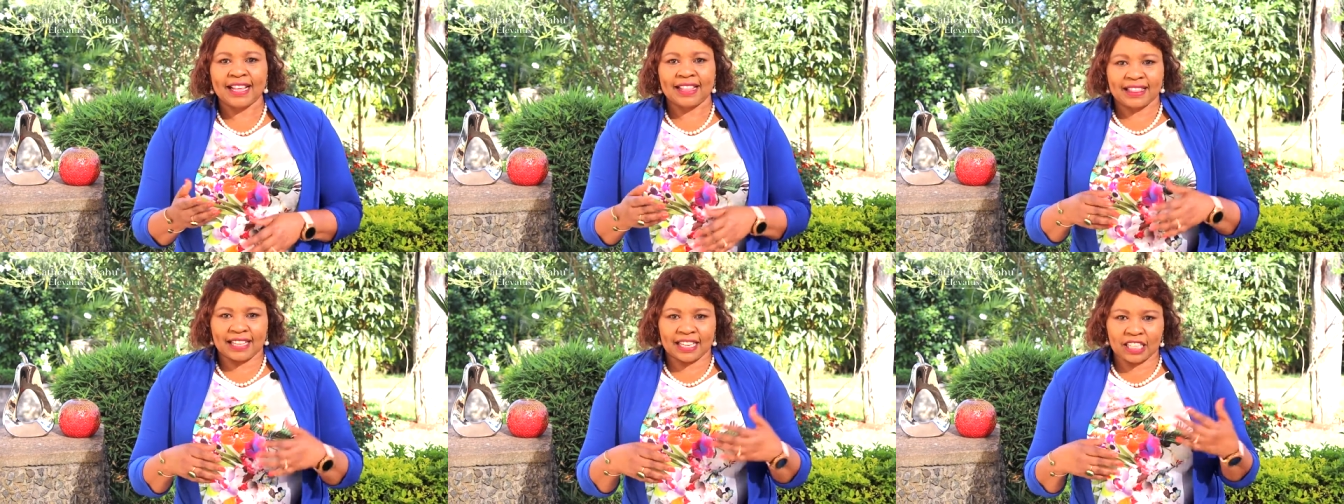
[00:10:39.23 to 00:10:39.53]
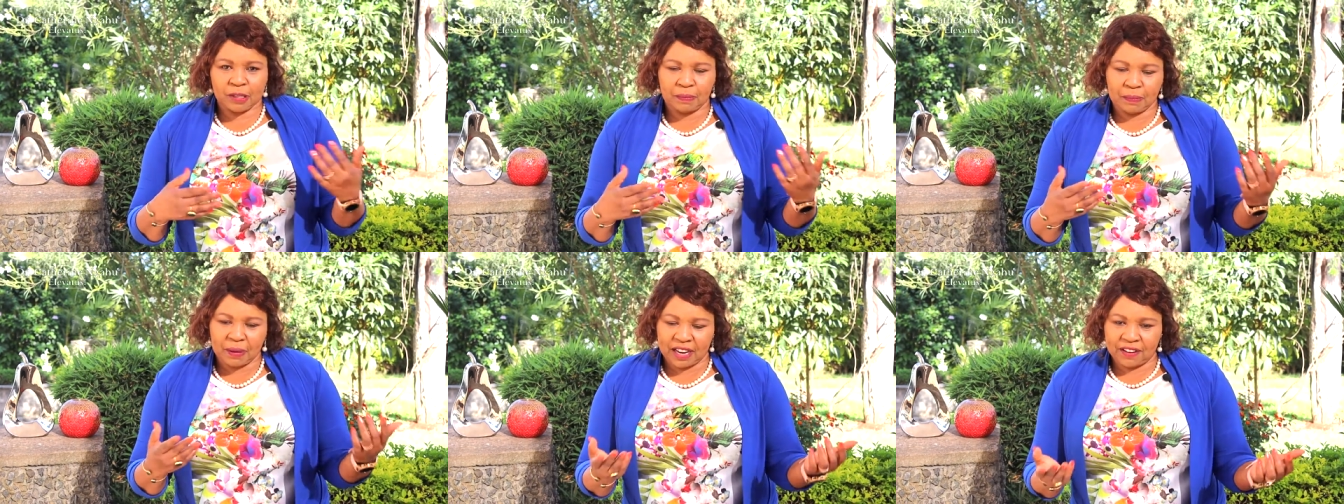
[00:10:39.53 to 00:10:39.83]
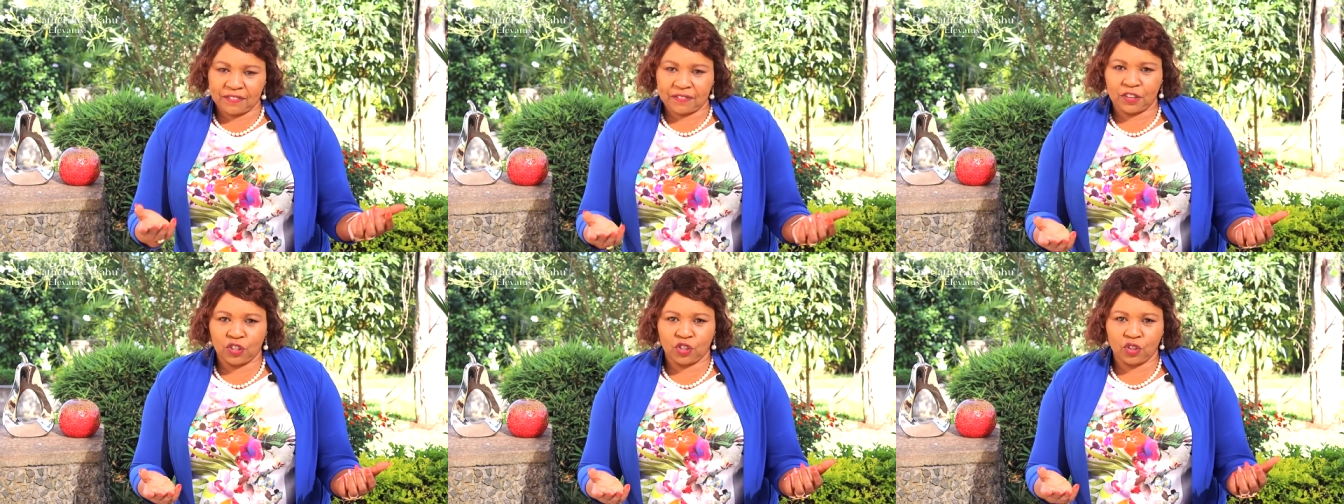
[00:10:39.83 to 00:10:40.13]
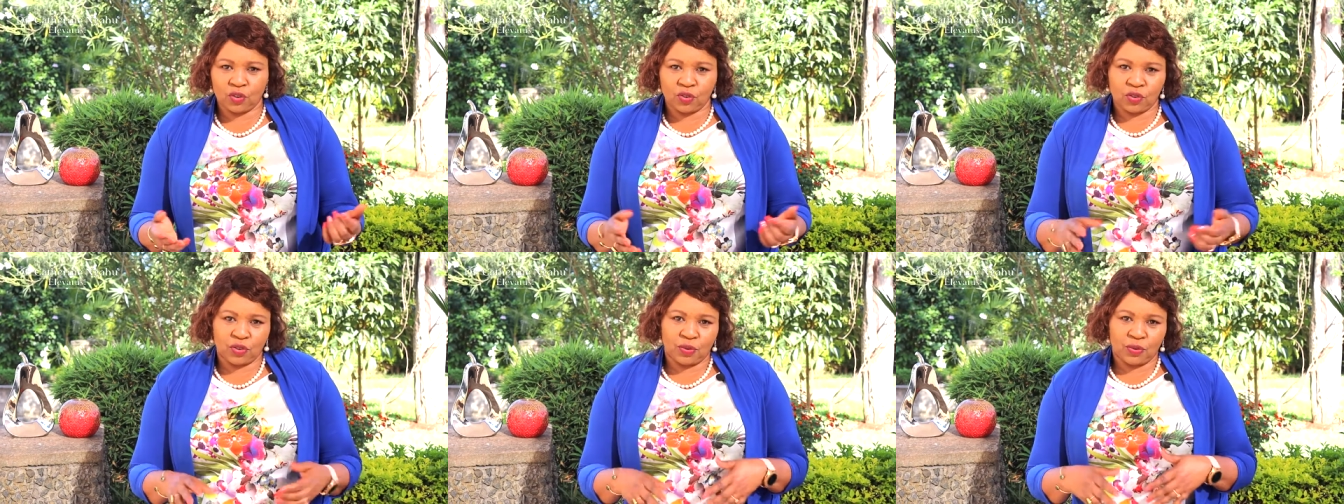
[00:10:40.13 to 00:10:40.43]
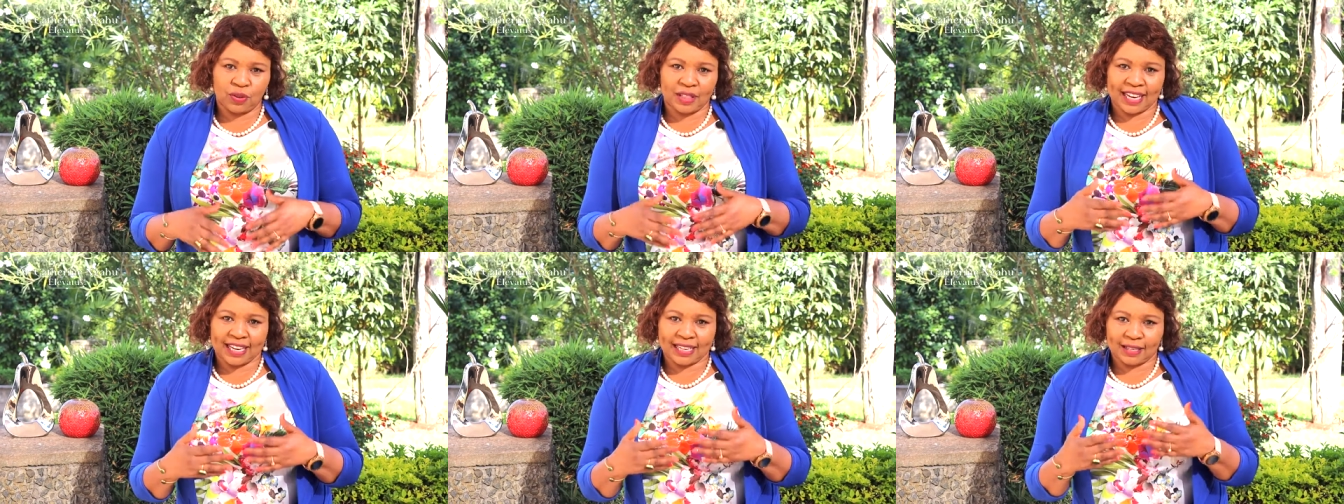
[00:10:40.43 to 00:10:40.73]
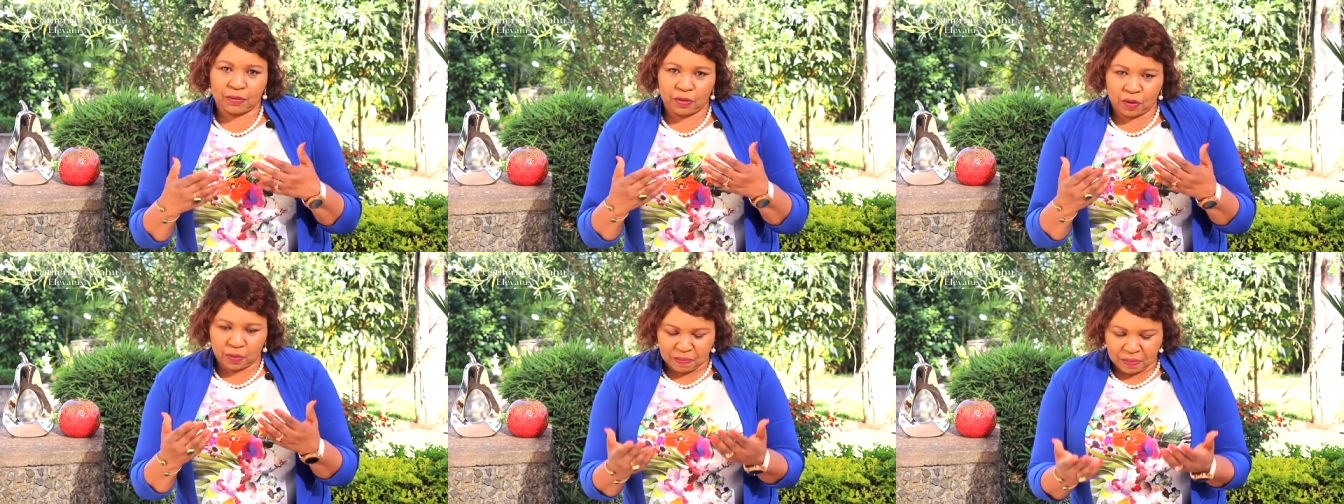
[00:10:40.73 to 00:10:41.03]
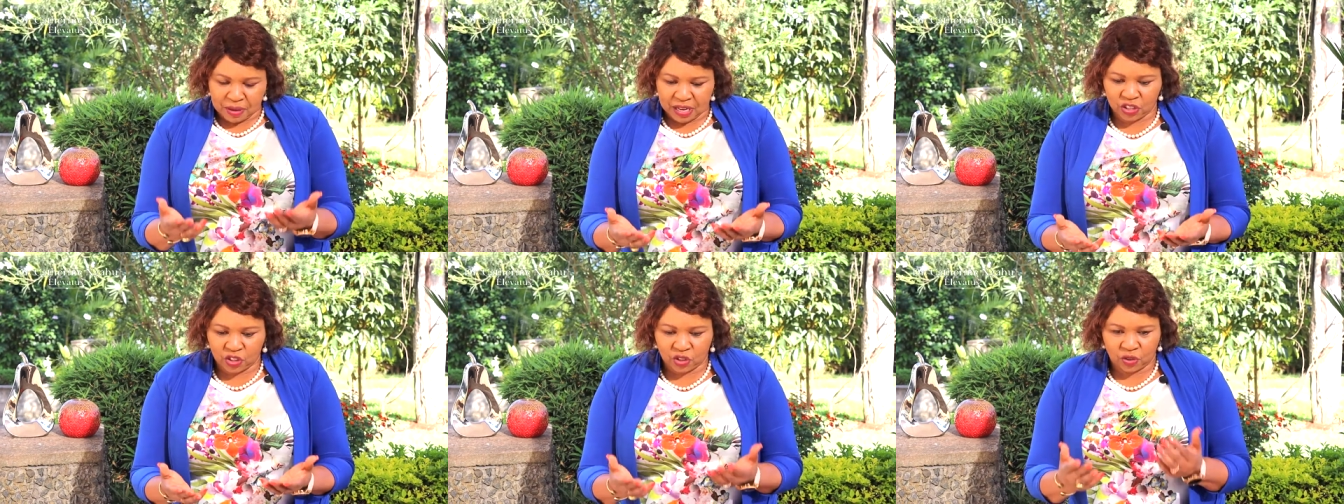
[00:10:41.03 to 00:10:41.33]
that's beneficial to you that will
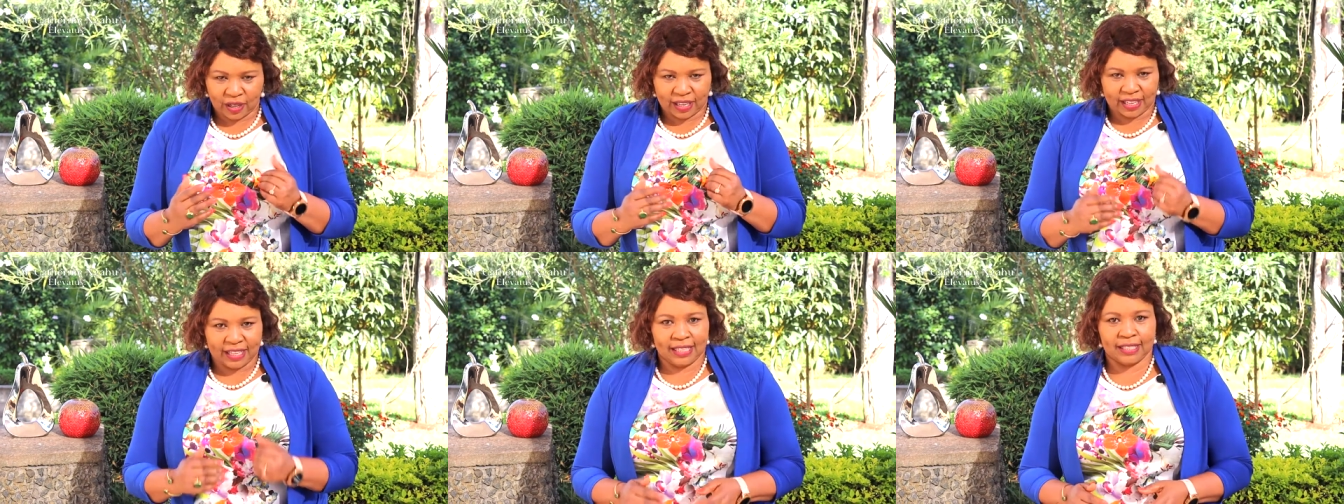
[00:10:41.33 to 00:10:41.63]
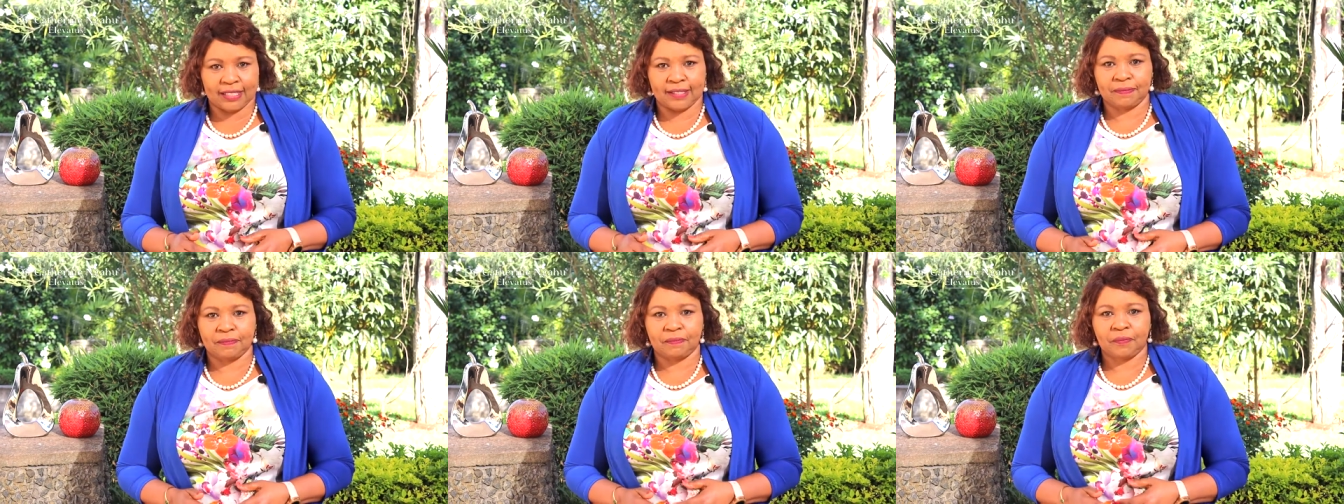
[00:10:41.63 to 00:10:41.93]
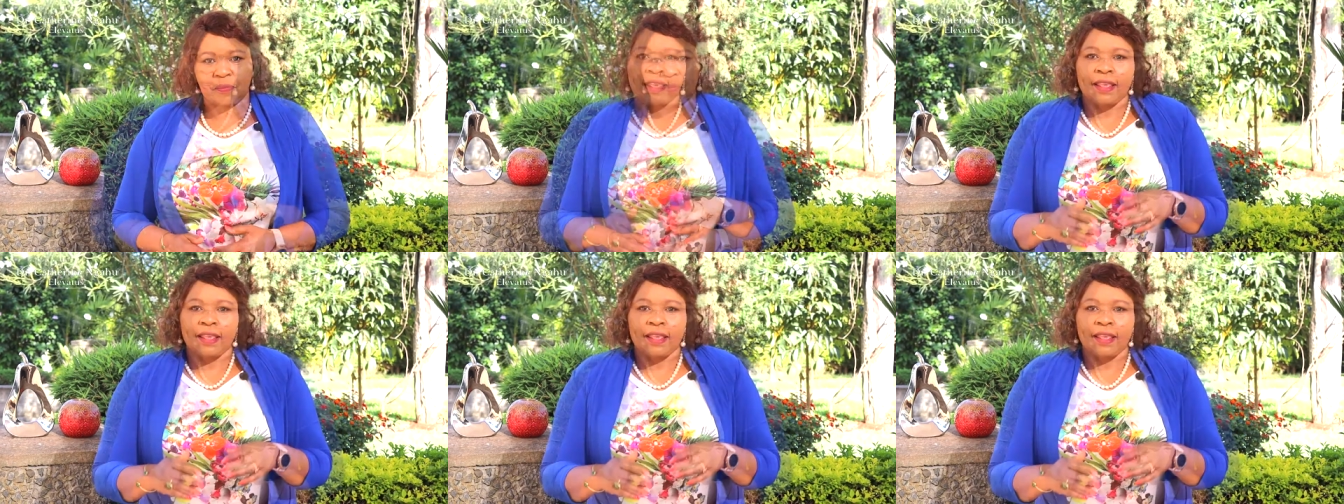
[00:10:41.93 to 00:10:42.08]
meet your needs.